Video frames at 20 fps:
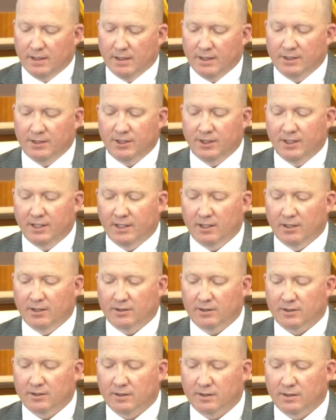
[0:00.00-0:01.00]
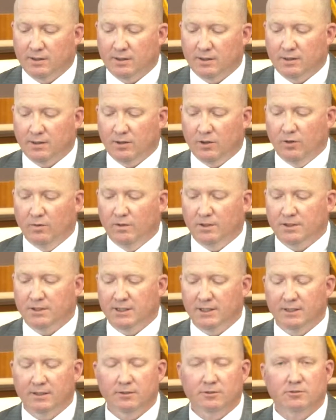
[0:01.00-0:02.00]
Engineers
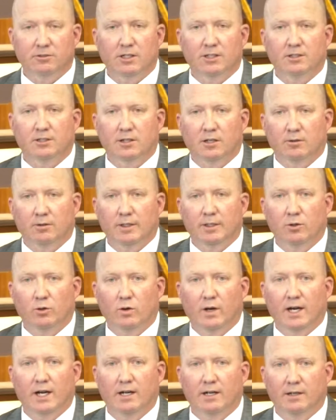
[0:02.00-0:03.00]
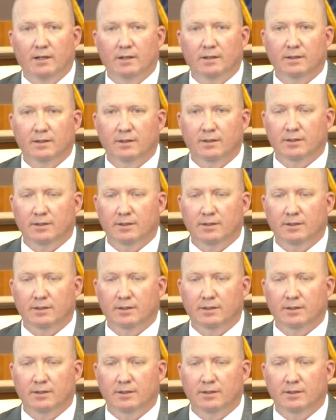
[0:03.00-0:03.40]
overseeing construction are required